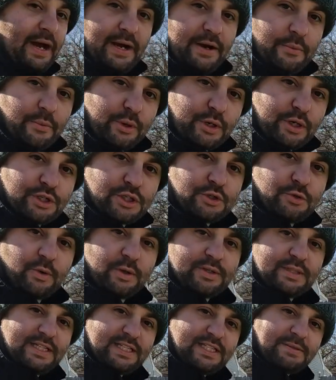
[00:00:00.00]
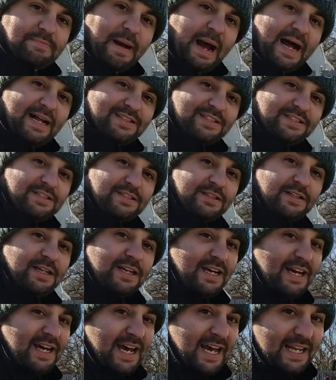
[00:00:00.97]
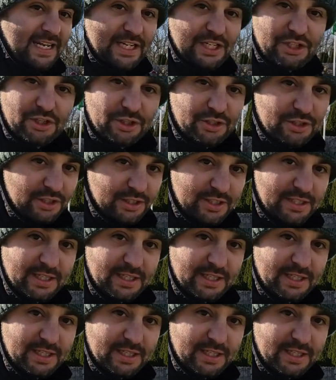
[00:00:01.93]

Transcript: here we're gonna squirt these spots and they should just